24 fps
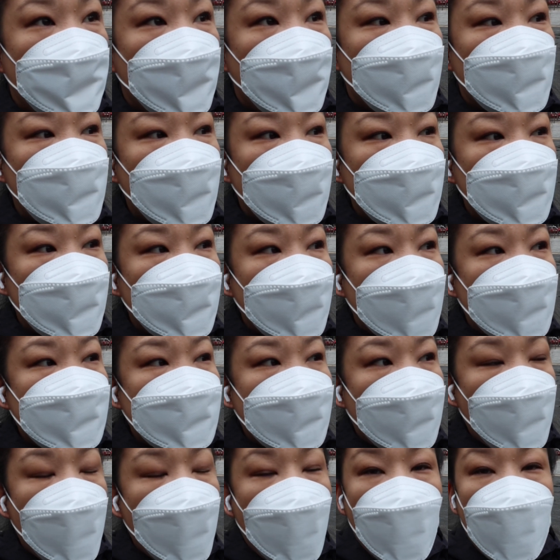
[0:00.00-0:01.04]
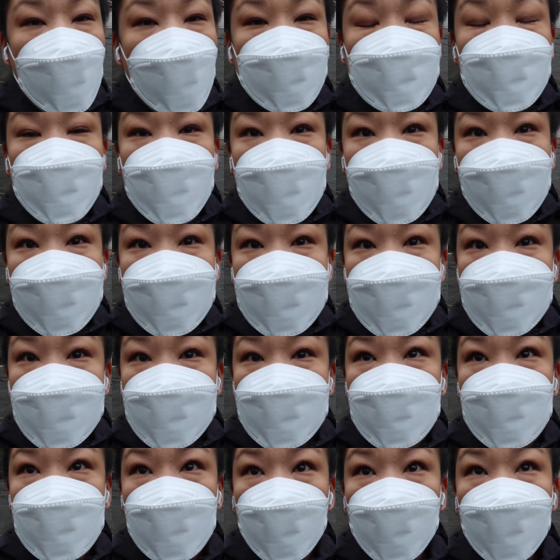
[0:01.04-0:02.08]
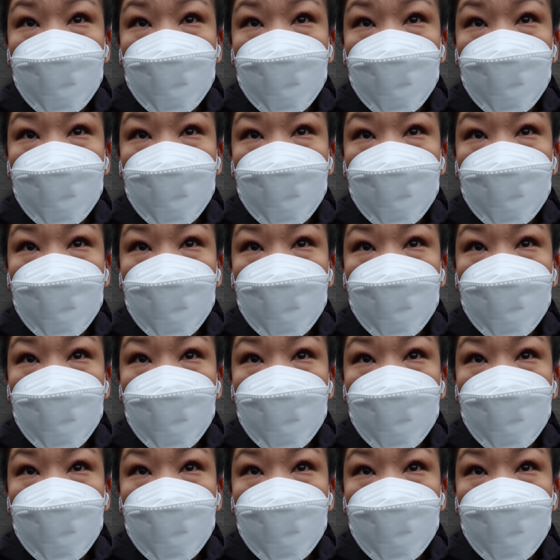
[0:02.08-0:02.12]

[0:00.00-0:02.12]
There's also like some old buildings